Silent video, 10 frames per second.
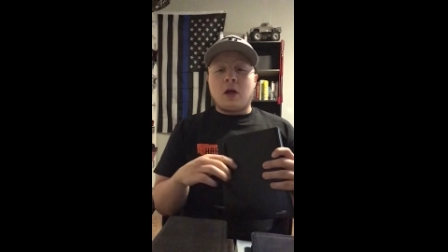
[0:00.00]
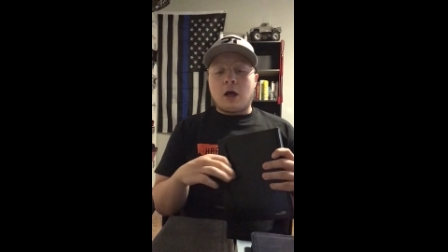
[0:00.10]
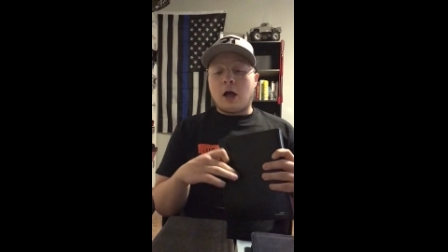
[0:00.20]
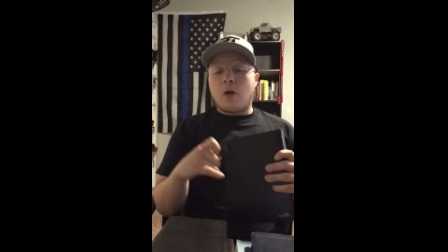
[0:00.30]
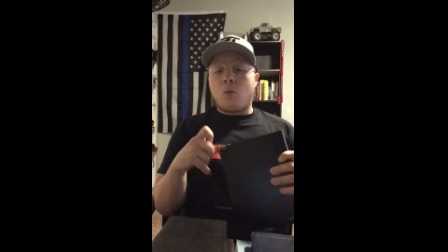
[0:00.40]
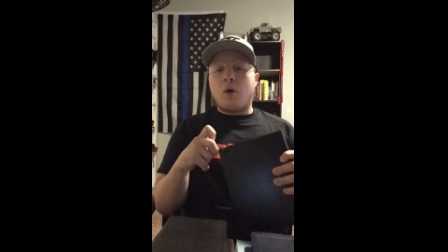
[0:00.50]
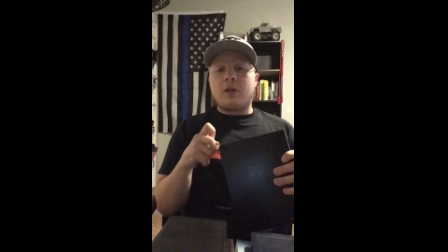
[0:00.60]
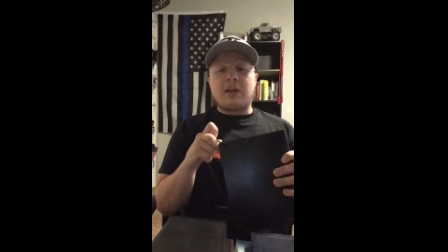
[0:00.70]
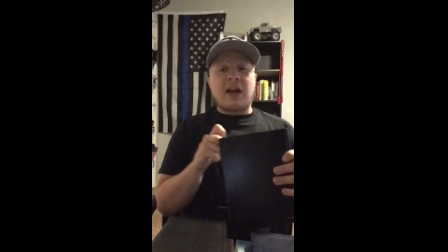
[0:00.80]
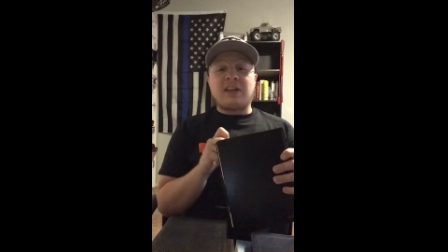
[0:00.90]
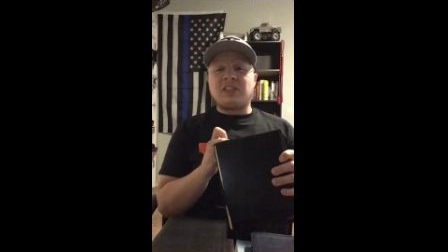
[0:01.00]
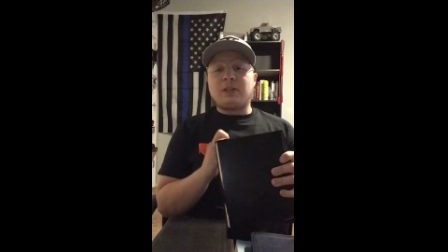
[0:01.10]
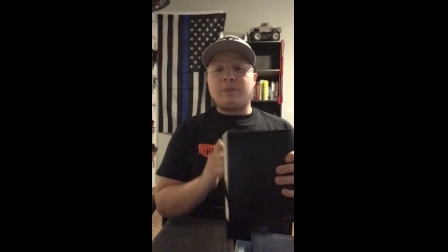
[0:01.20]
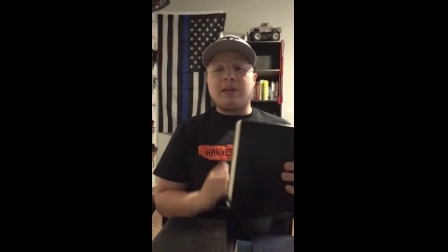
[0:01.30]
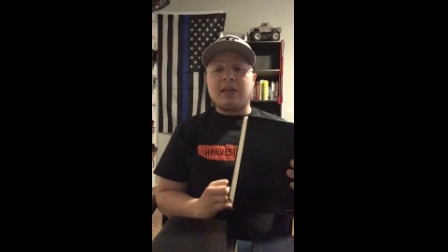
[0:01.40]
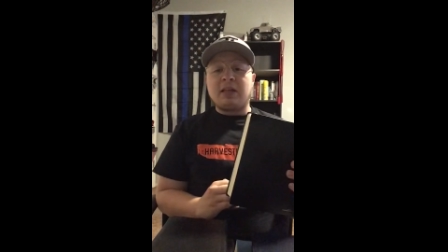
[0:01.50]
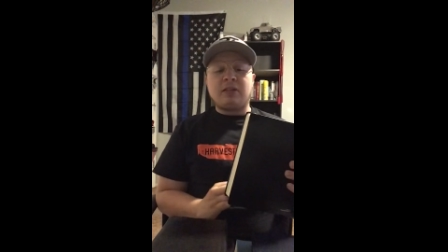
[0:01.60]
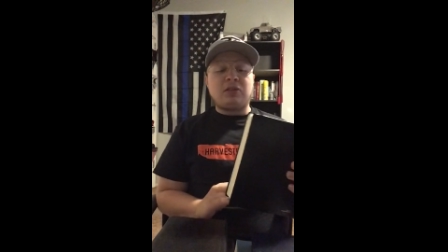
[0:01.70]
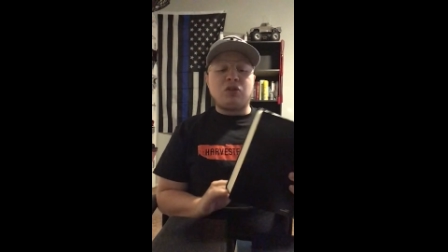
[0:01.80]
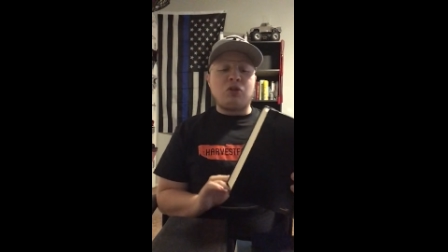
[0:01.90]
what God is speaking
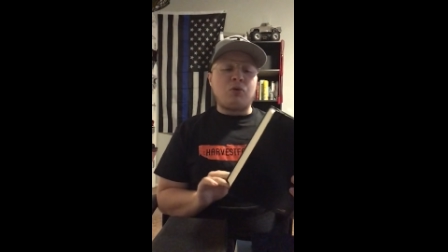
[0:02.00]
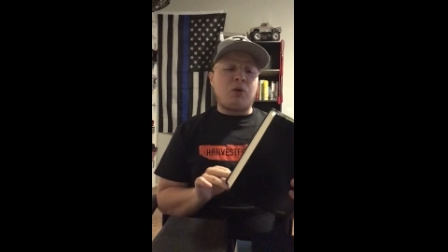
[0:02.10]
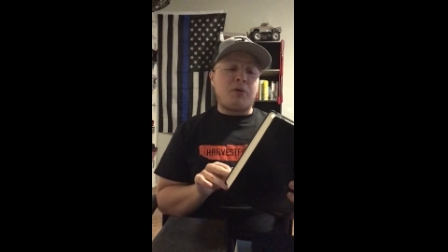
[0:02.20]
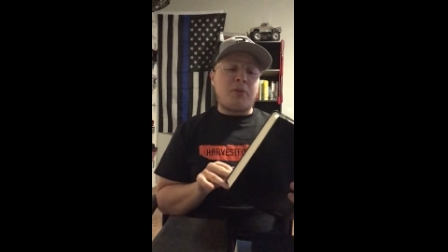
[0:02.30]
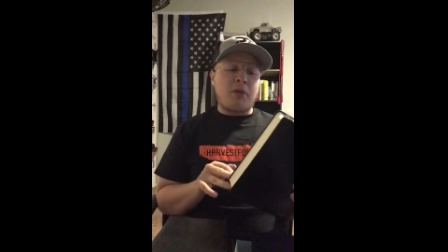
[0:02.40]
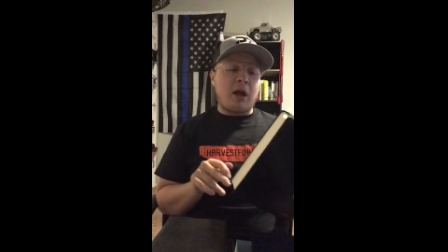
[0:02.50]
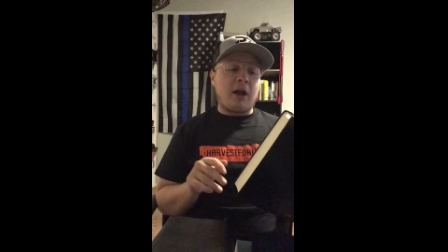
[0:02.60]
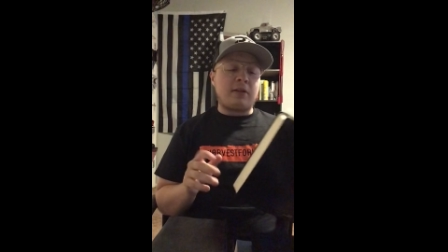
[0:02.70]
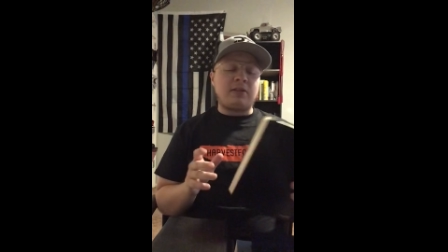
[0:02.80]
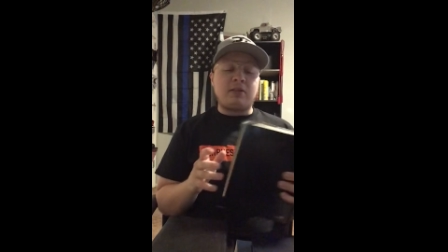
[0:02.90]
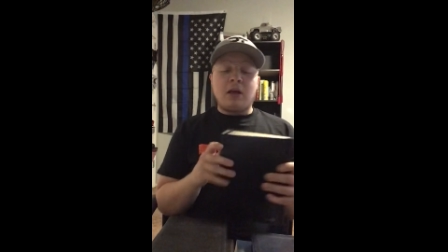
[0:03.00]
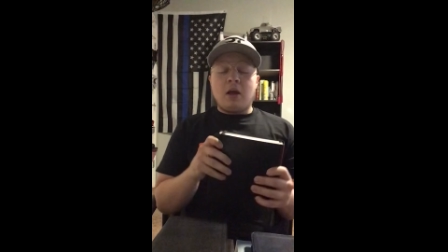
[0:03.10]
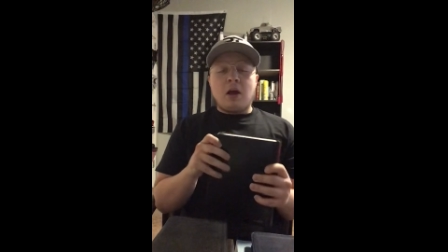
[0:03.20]
to you, your thoughts,